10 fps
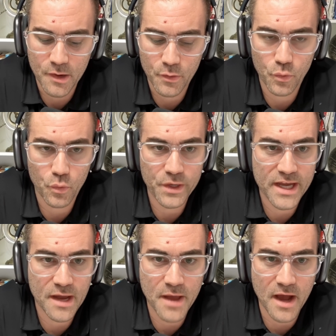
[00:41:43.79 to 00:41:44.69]
we
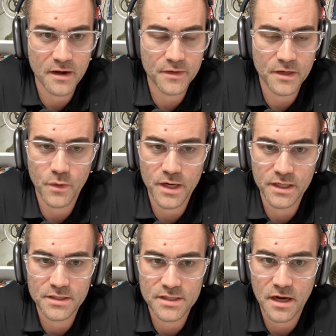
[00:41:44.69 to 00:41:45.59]
come out of it when
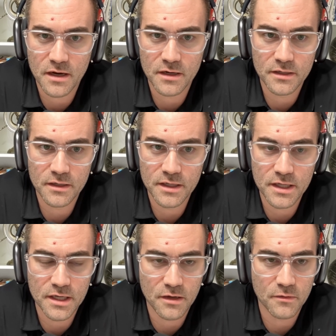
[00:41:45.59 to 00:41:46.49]
you start,
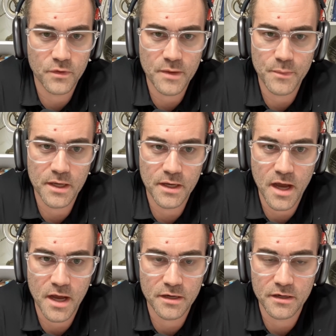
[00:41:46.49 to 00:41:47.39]
ripping
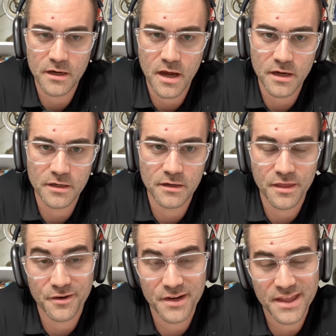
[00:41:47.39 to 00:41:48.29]

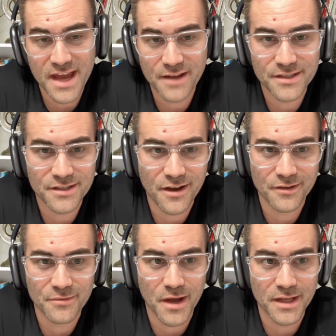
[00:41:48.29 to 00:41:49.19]

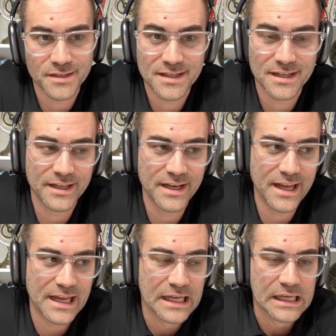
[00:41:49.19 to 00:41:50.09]
$130,000 months
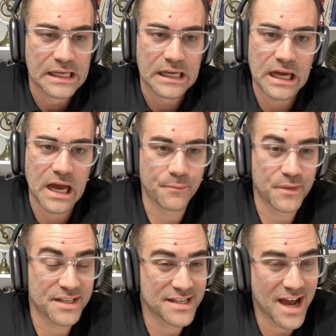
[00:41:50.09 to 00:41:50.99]
cleaning.
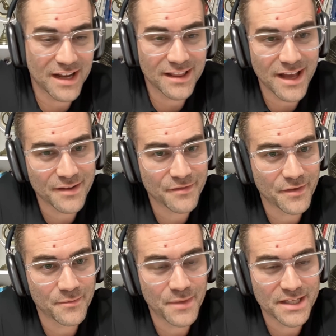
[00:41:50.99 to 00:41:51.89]
There's not a lot of
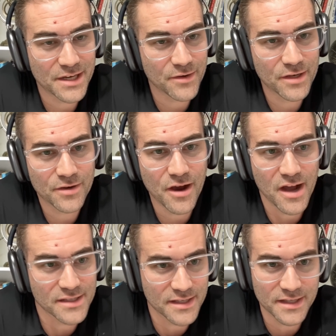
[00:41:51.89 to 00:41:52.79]
material
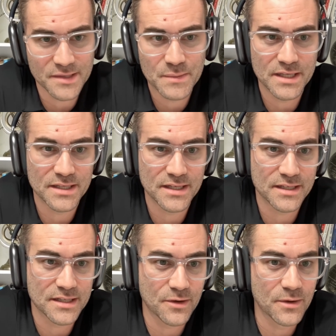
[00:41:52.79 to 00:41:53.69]
costs in this
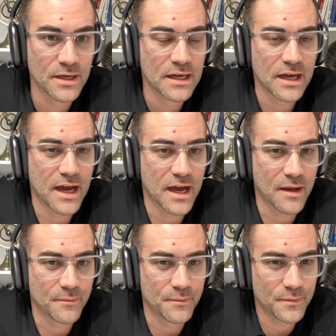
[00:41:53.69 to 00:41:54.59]
business. So,
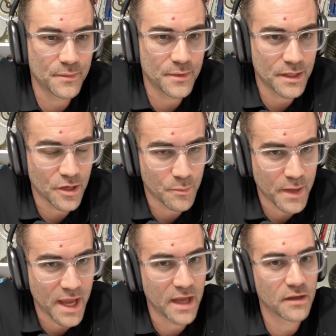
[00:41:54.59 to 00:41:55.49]

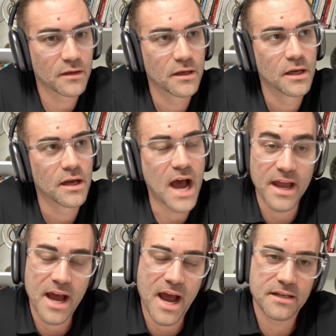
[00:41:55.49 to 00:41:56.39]
paying,
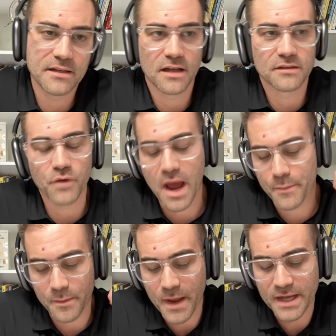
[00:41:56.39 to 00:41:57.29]
I'll
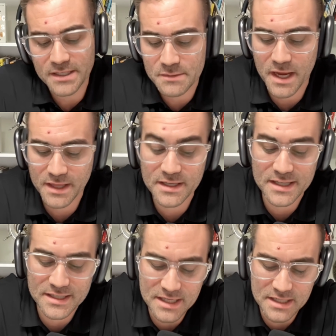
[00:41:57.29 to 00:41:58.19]
wrap up. I just made the
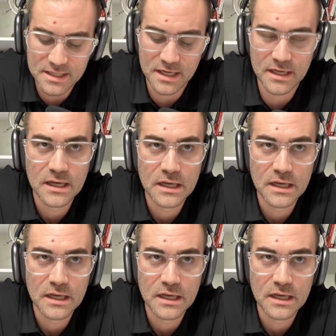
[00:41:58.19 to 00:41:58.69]
decision